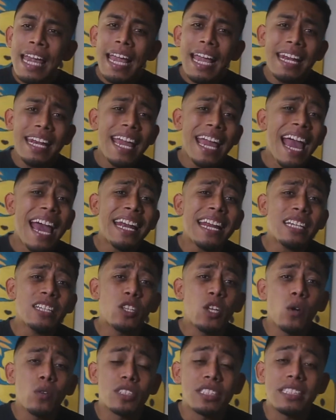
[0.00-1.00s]
And the
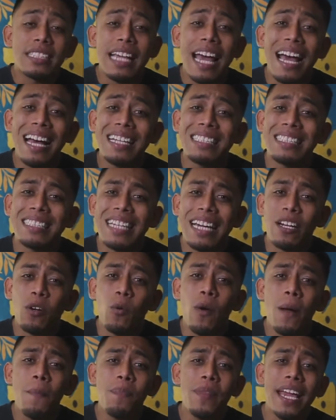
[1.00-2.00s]
anecdote says
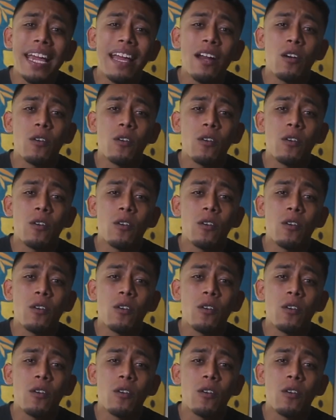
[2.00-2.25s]
that when they